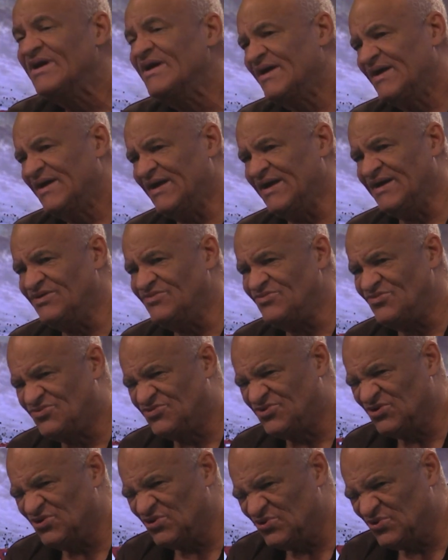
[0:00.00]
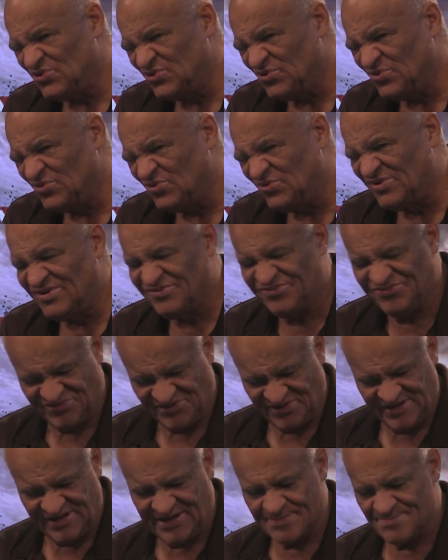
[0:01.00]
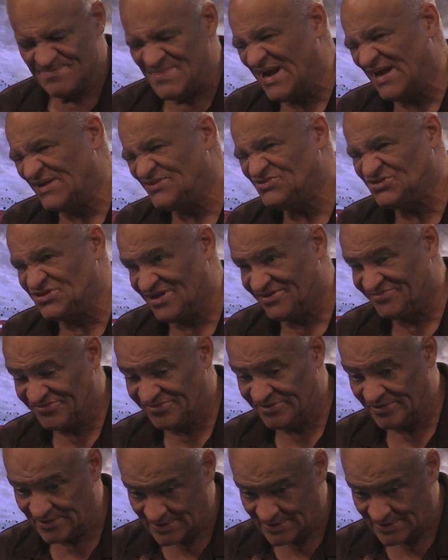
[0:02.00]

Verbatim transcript: into the city of Manchester.